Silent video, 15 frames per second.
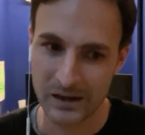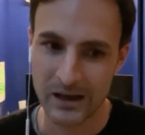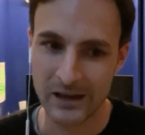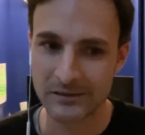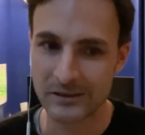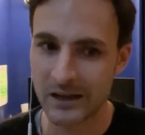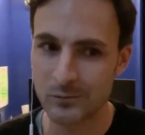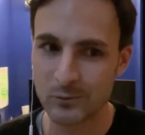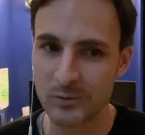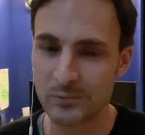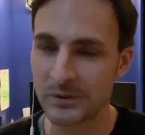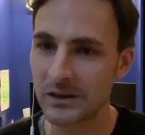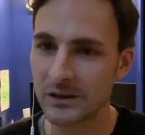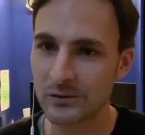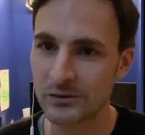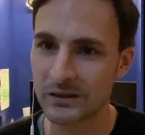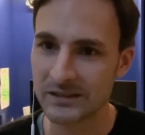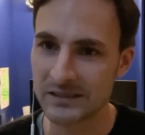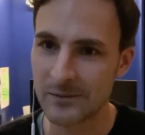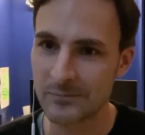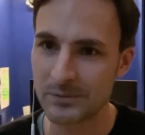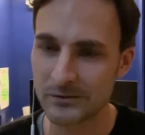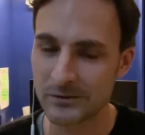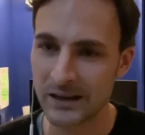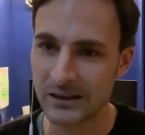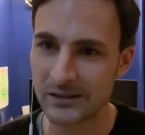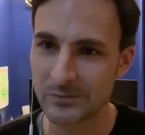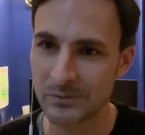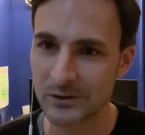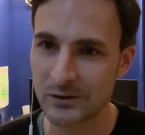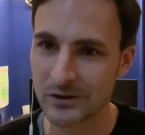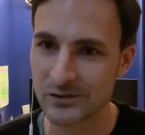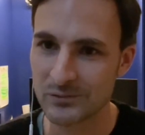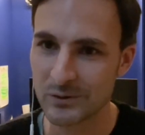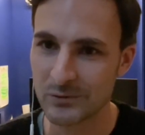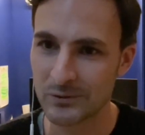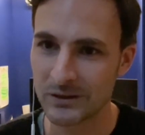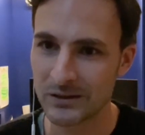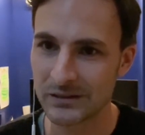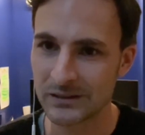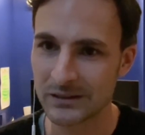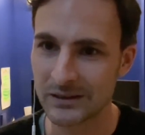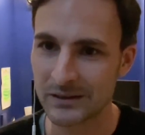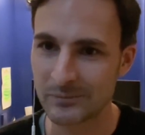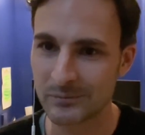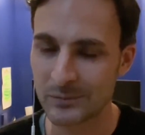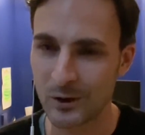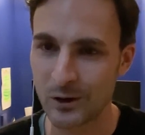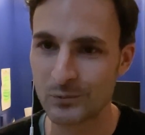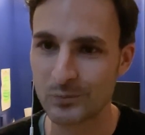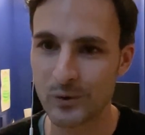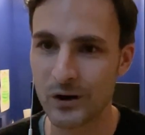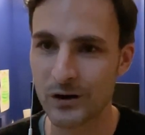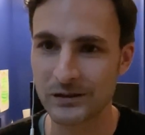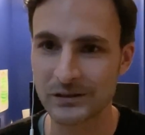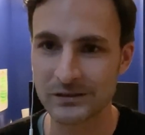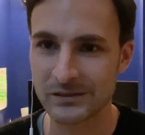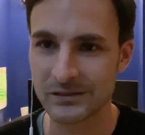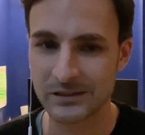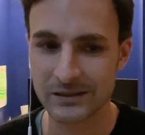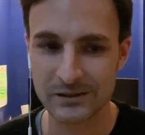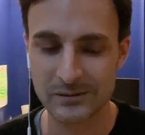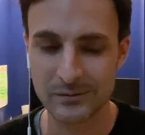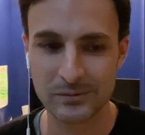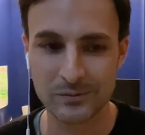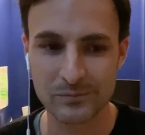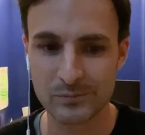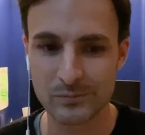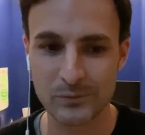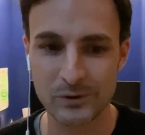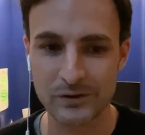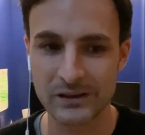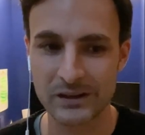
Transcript: And that will be a good example, right? Because we will onboard more than